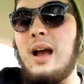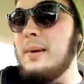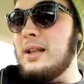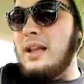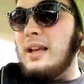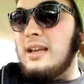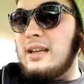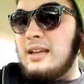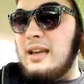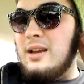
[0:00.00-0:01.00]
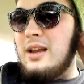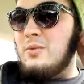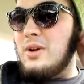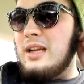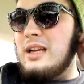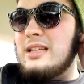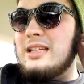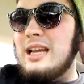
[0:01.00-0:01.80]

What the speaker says: It really doesn't.